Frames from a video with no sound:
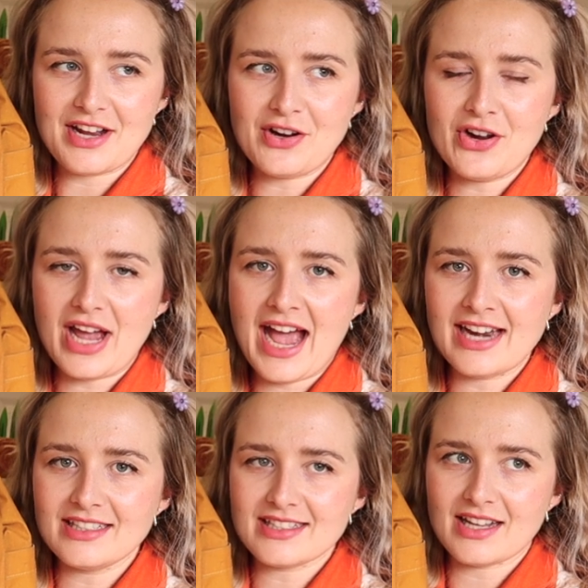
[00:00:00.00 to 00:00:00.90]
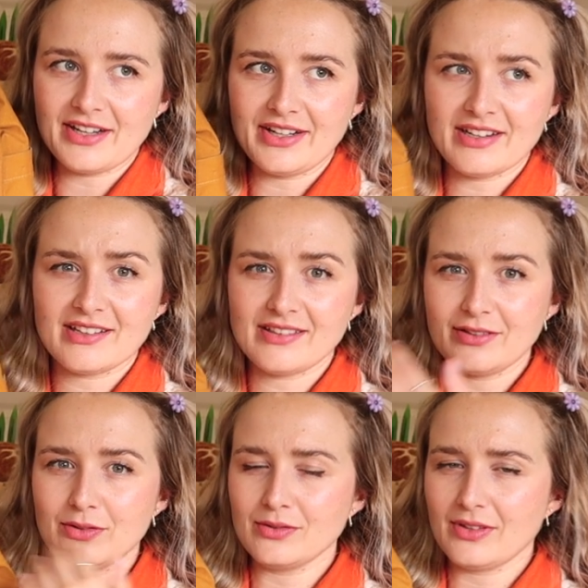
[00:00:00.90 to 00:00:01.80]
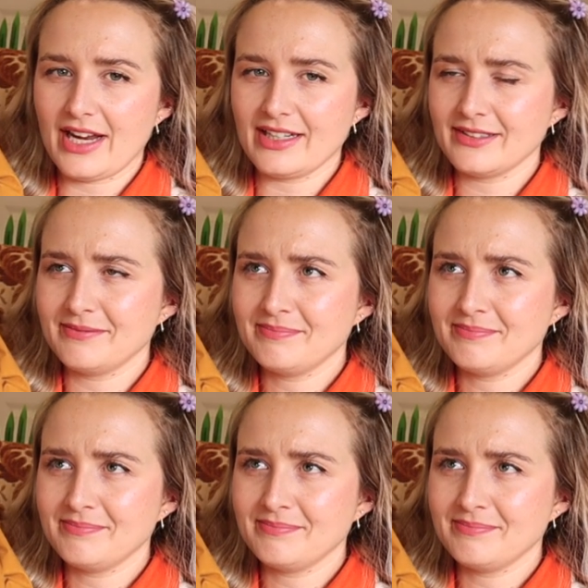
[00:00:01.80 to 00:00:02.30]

I know it had its little like